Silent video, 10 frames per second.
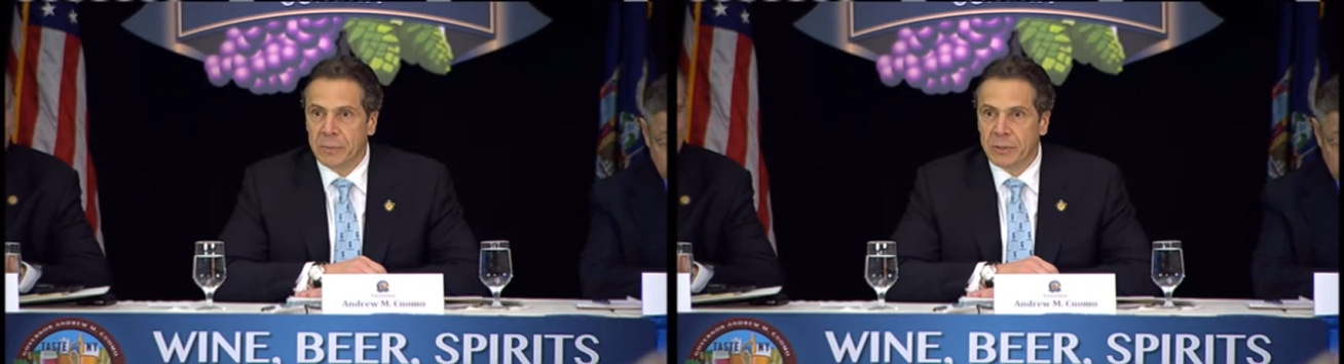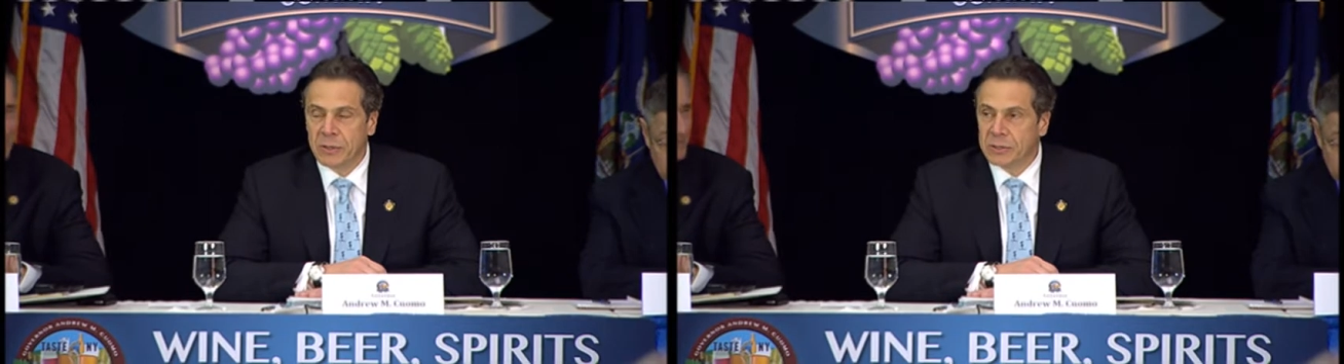
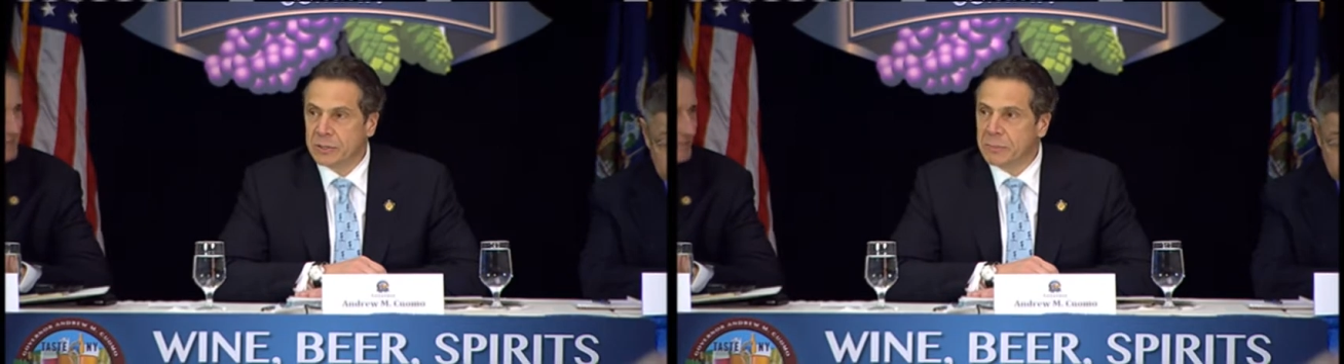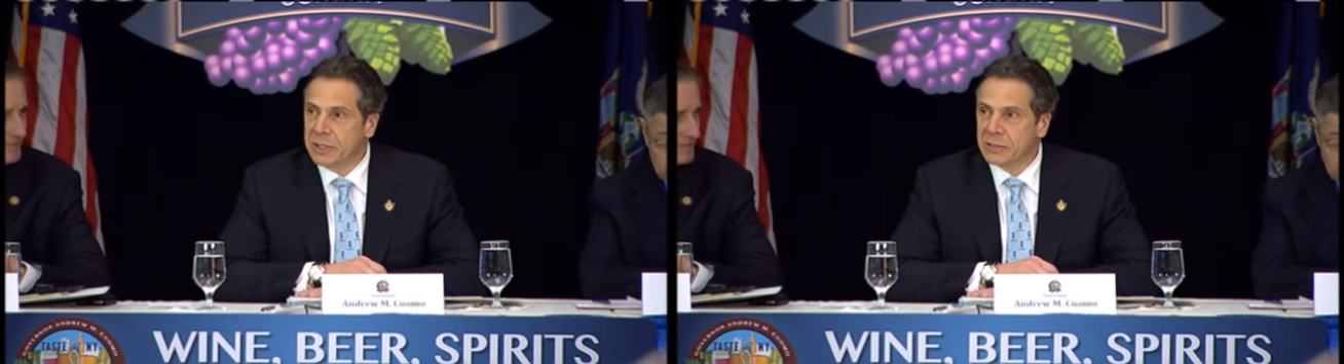because
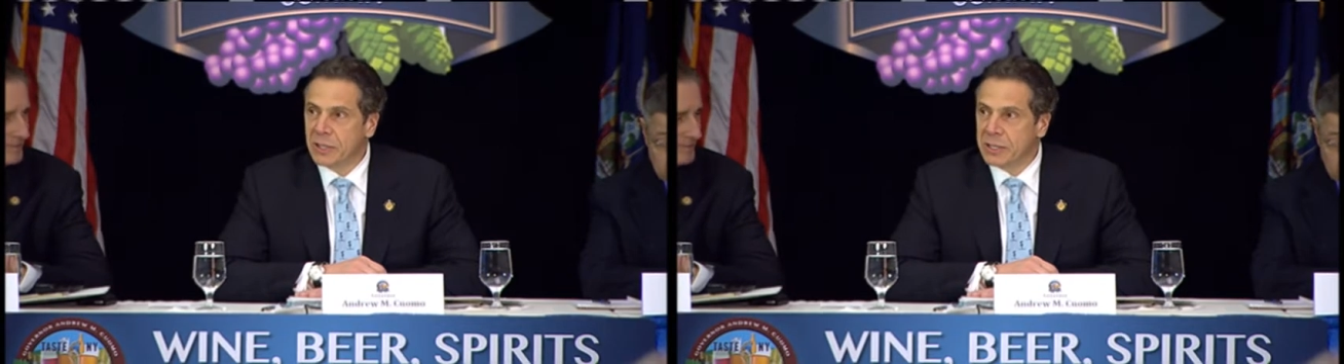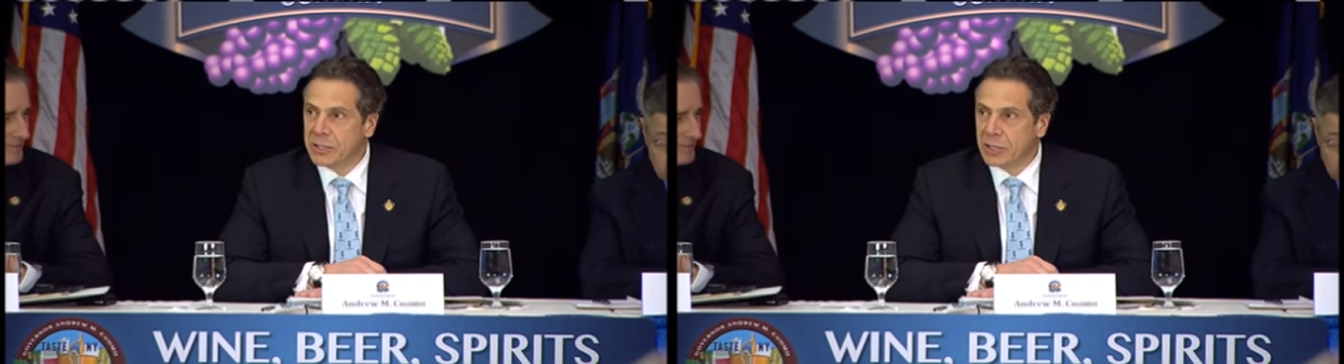it means that
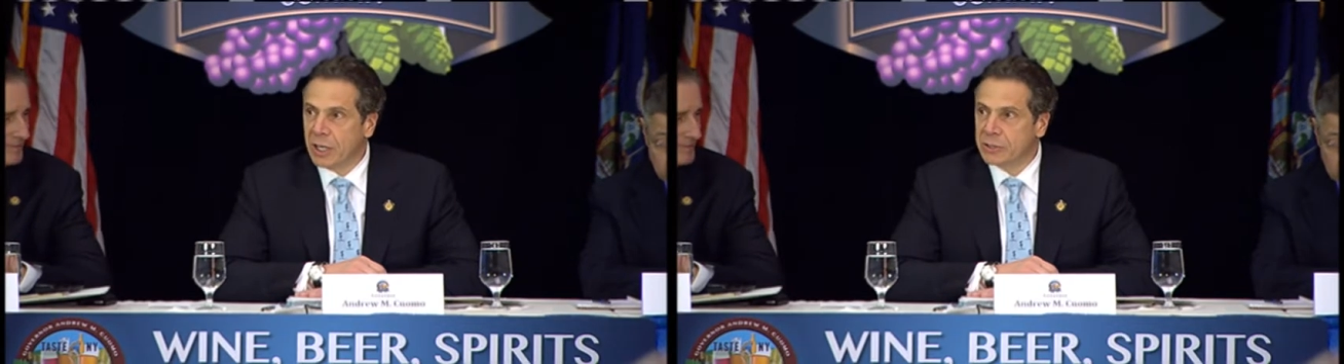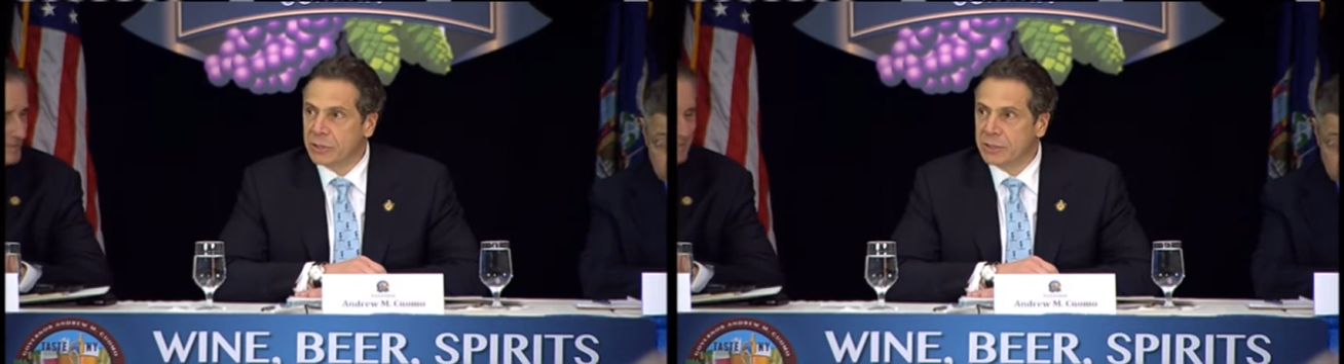the
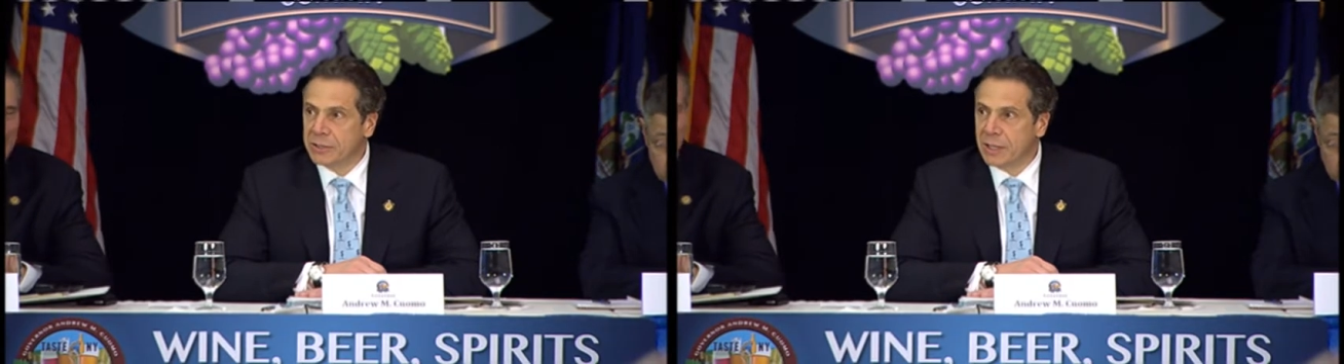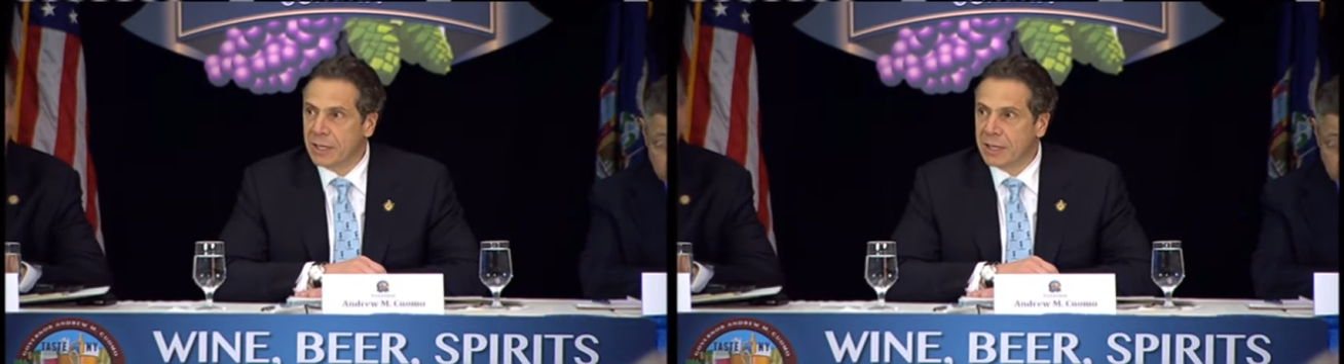discussion